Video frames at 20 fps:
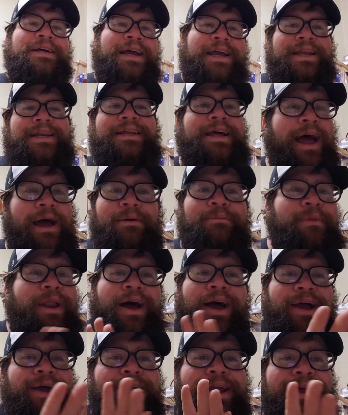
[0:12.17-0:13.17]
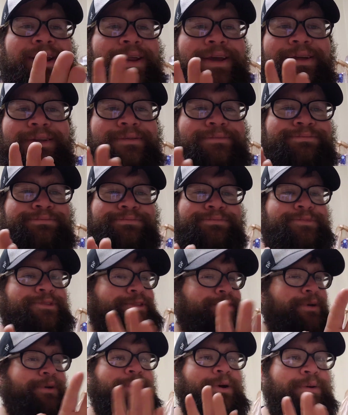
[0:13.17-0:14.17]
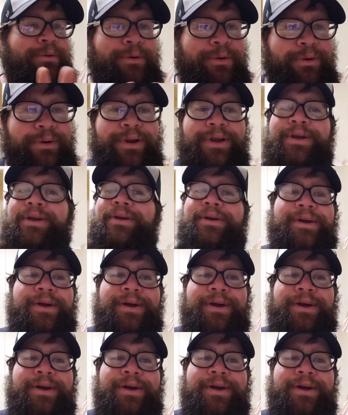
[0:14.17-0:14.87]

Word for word: And I'm not in it, so don't worry.